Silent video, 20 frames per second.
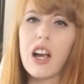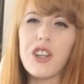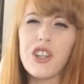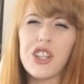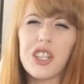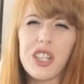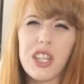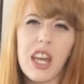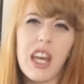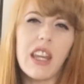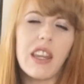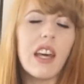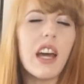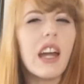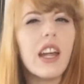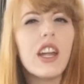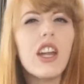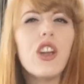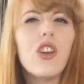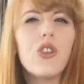I just think
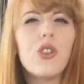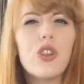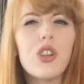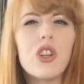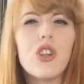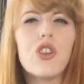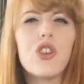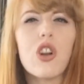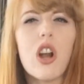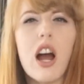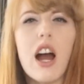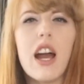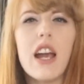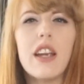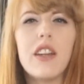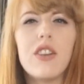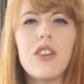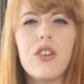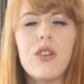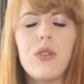that you should
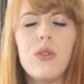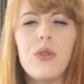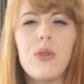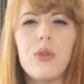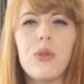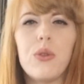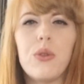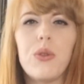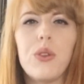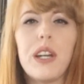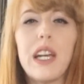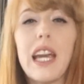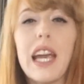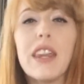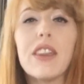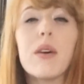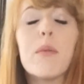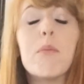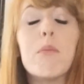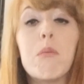try to
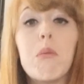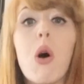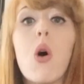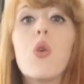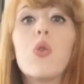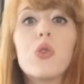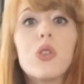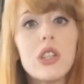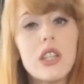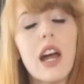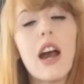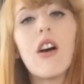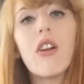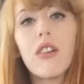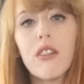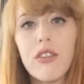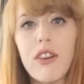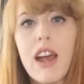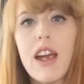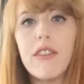get the most out
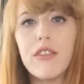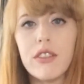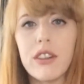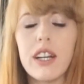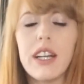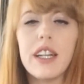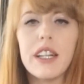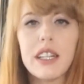of every